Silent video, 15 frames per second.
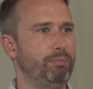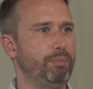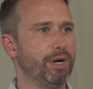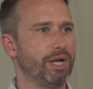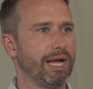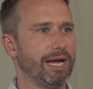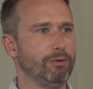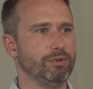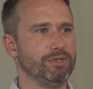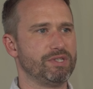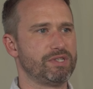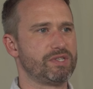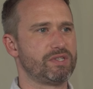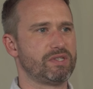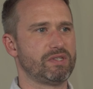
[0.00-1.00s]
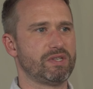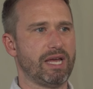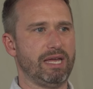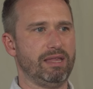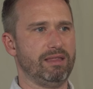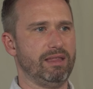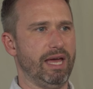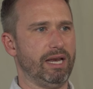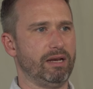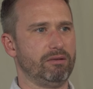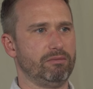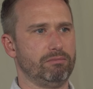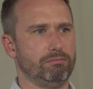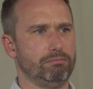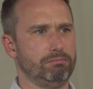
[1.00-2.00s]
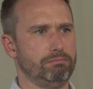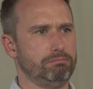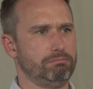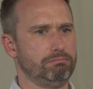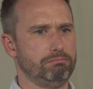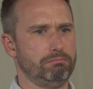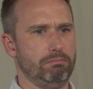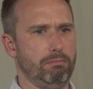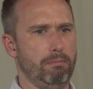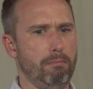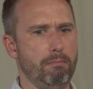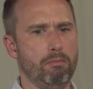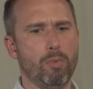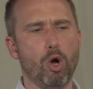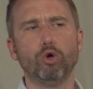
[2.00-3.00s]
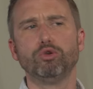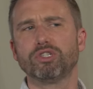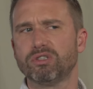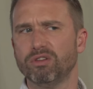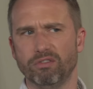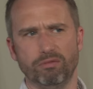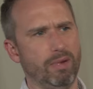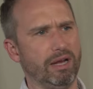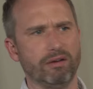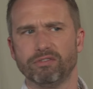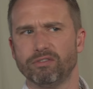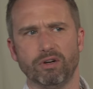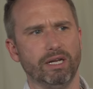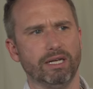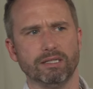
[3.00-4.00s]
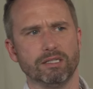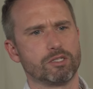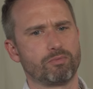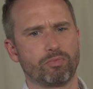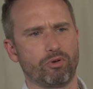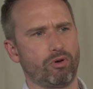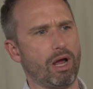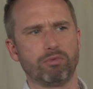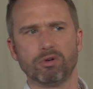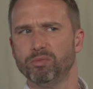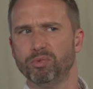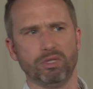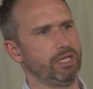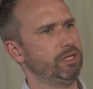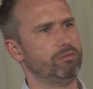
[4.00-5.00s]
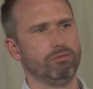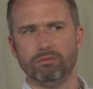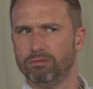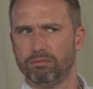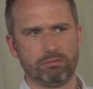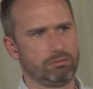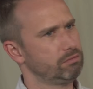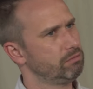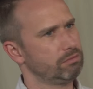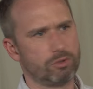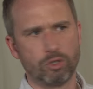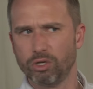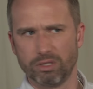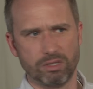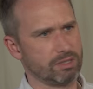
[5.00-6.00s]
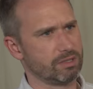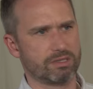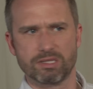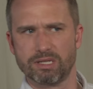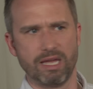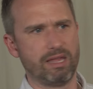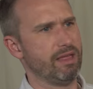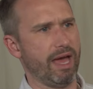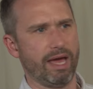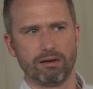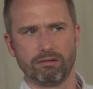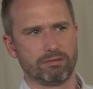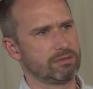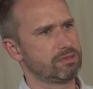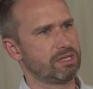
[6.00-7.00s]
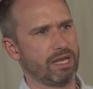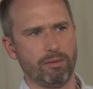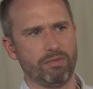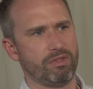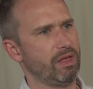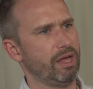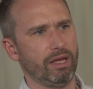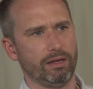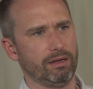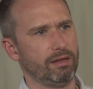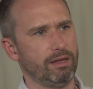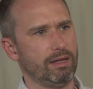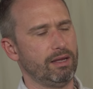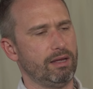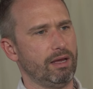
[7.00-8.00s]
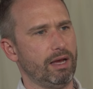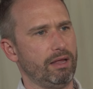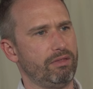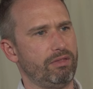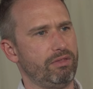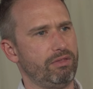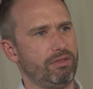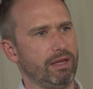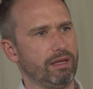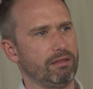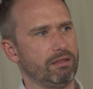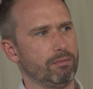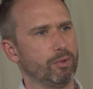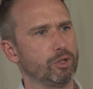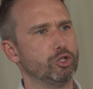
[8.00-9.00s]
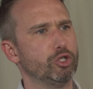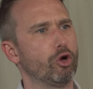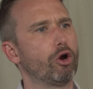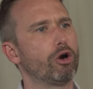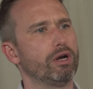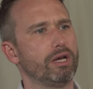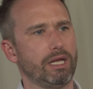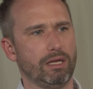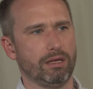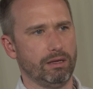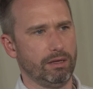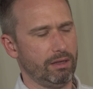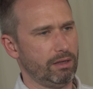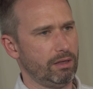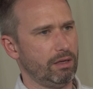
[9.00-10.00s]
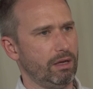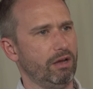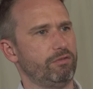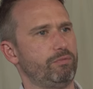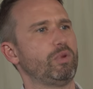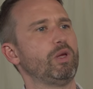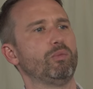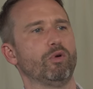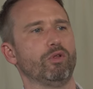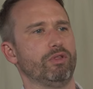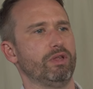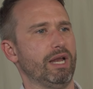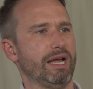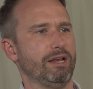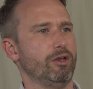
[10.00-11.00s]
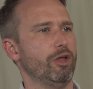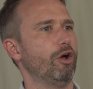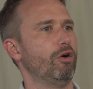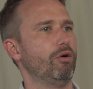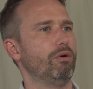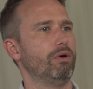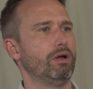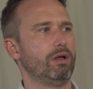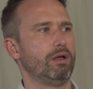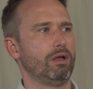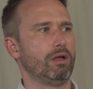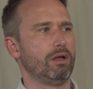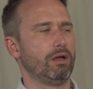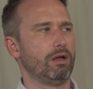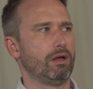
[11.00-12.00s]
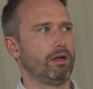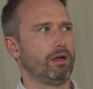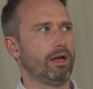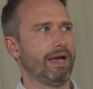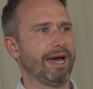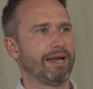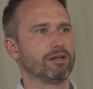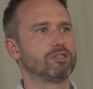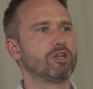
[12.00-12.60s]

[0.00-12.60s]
but I would say that most of my friends probably couldn't say that same thing. I think the majority of people that I know had a